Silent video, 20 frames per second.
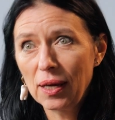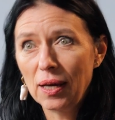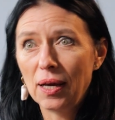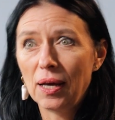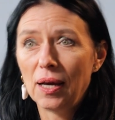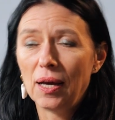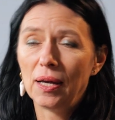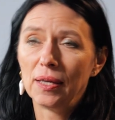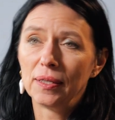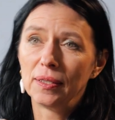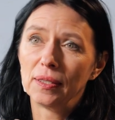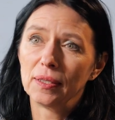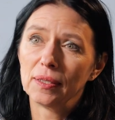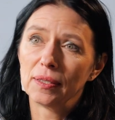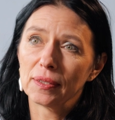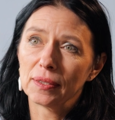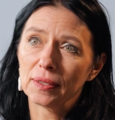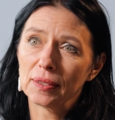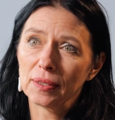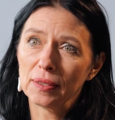and
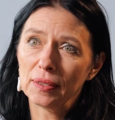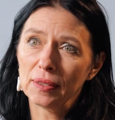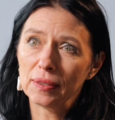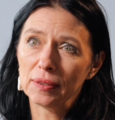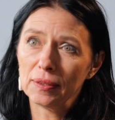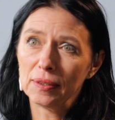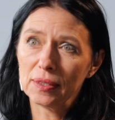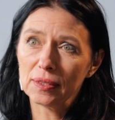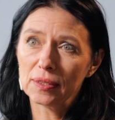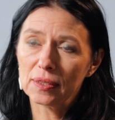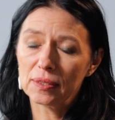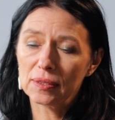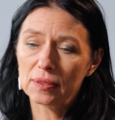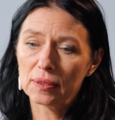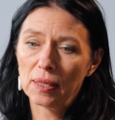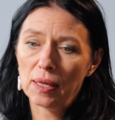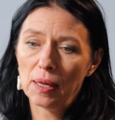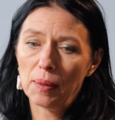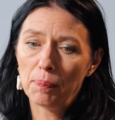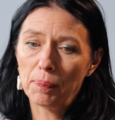
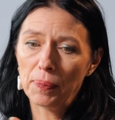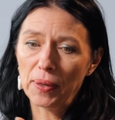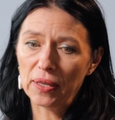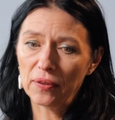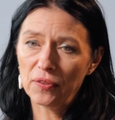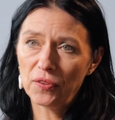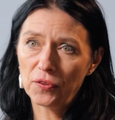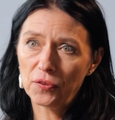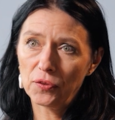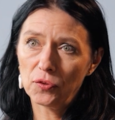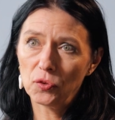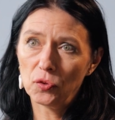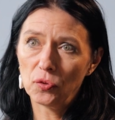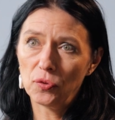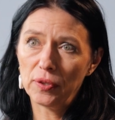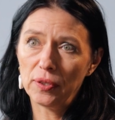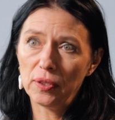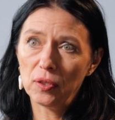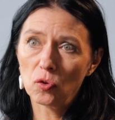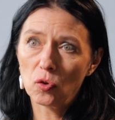this path to
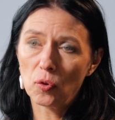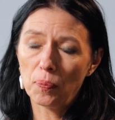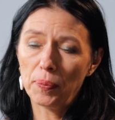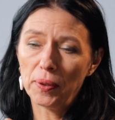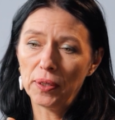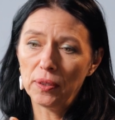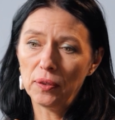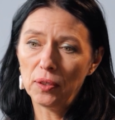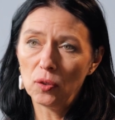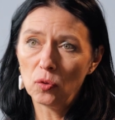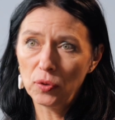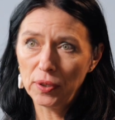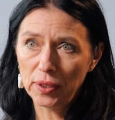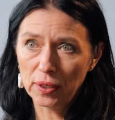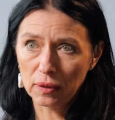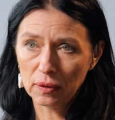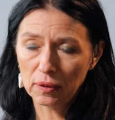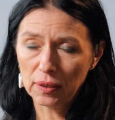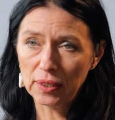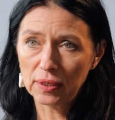the European
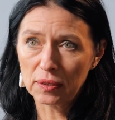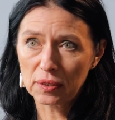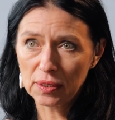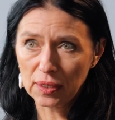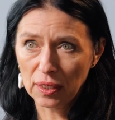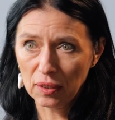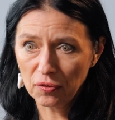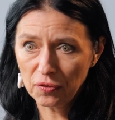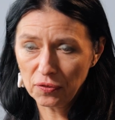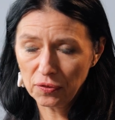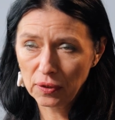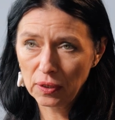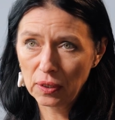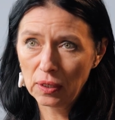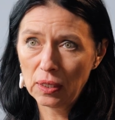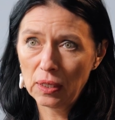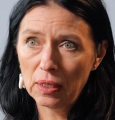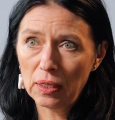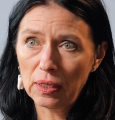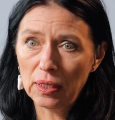Union itself,
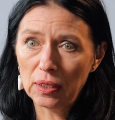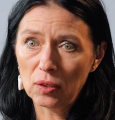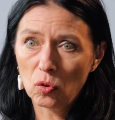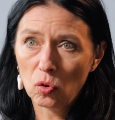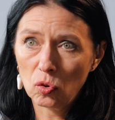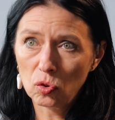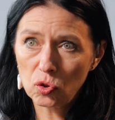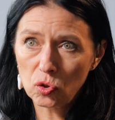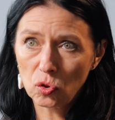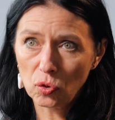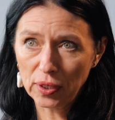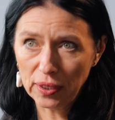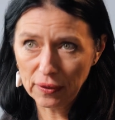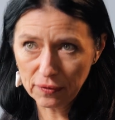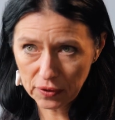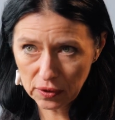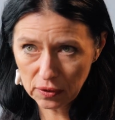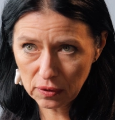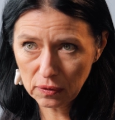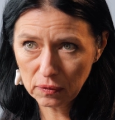it also
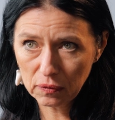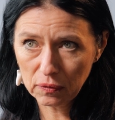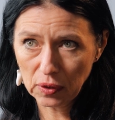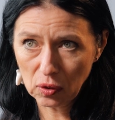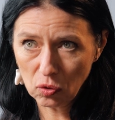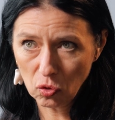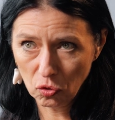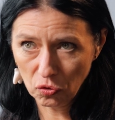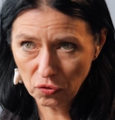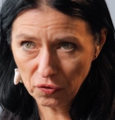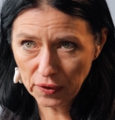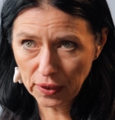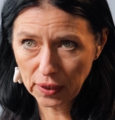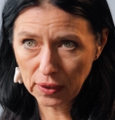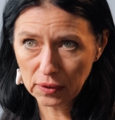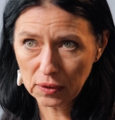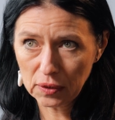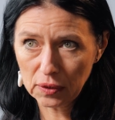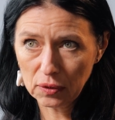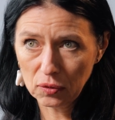gives the
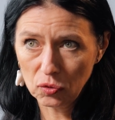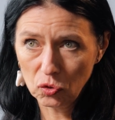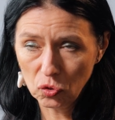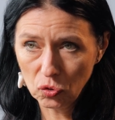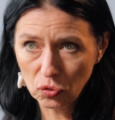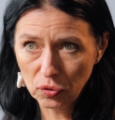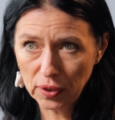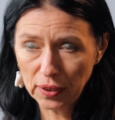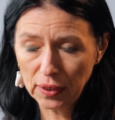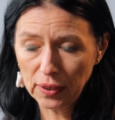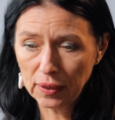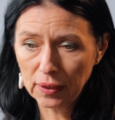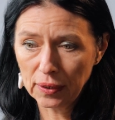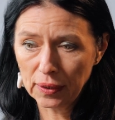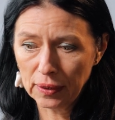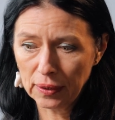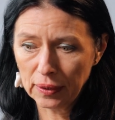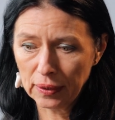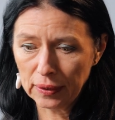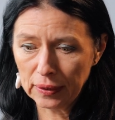confidence to
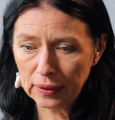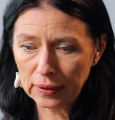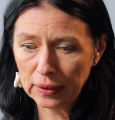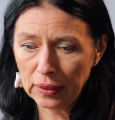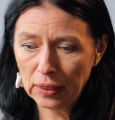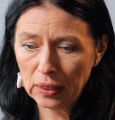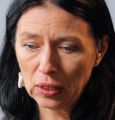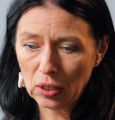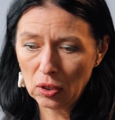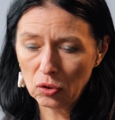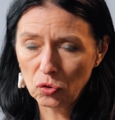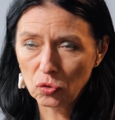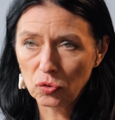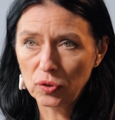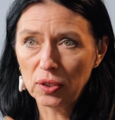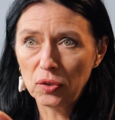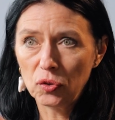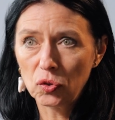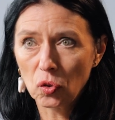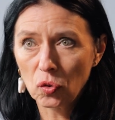the
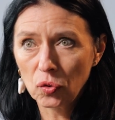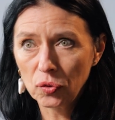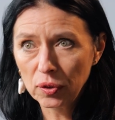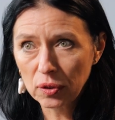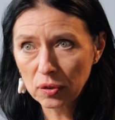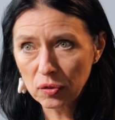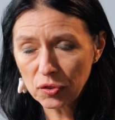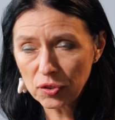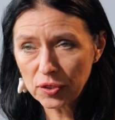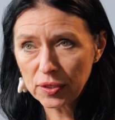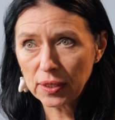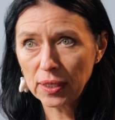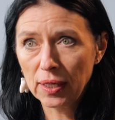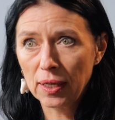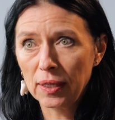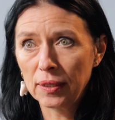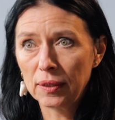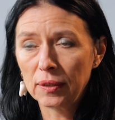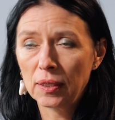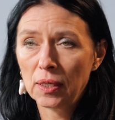donors,
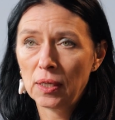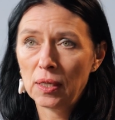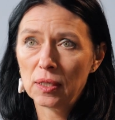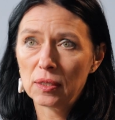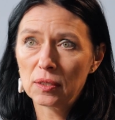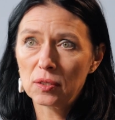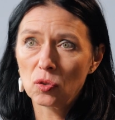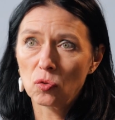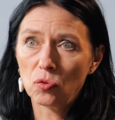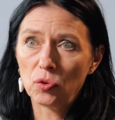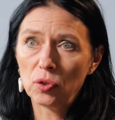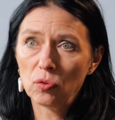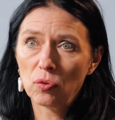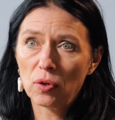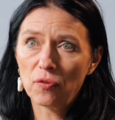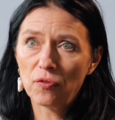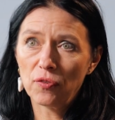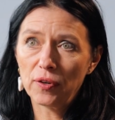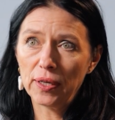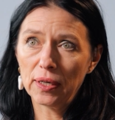and so you
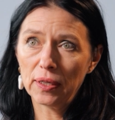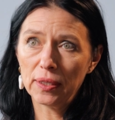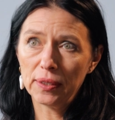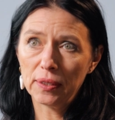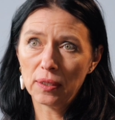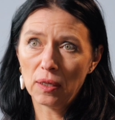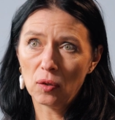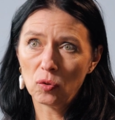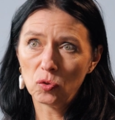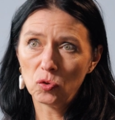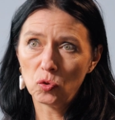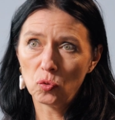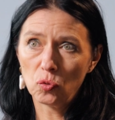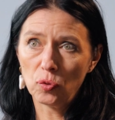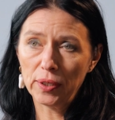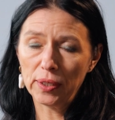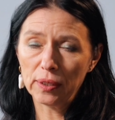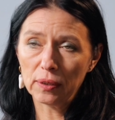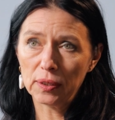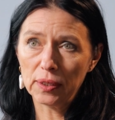are really now
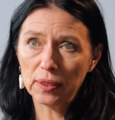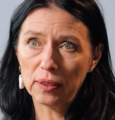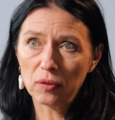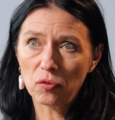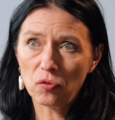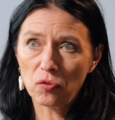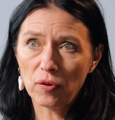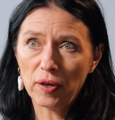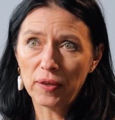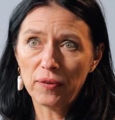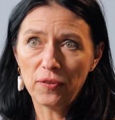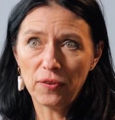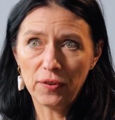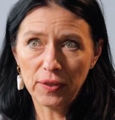doing the right